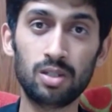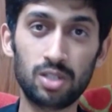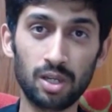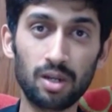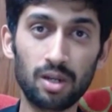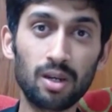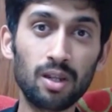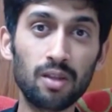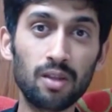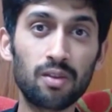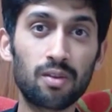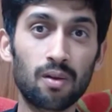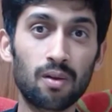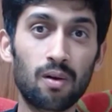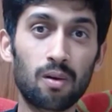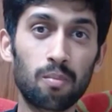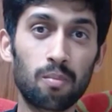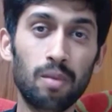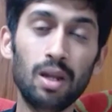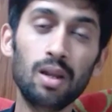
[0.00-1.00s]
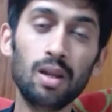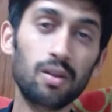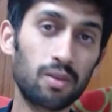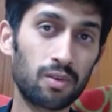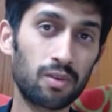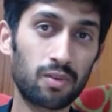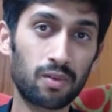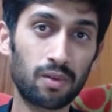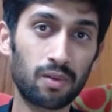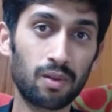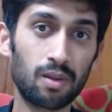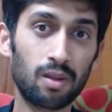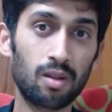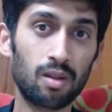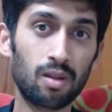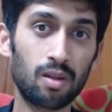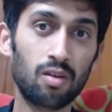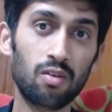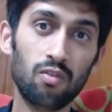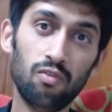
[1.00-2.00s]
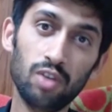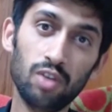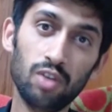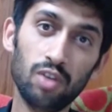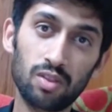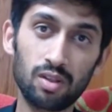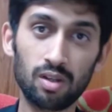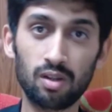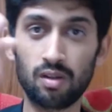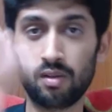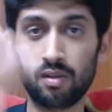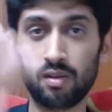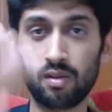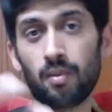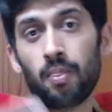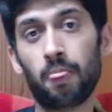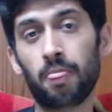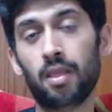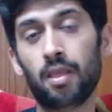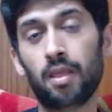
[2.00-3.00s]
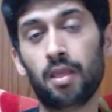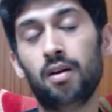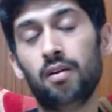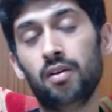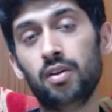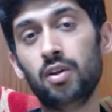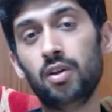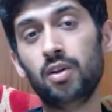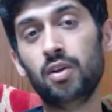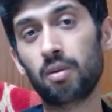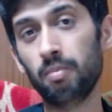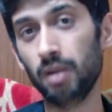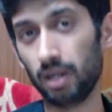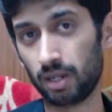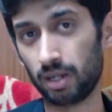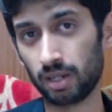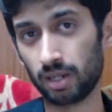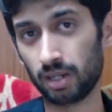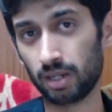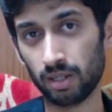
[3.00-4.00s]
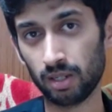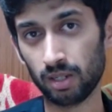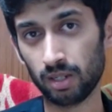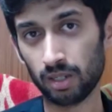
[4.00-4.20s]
cherries or melons with your milk.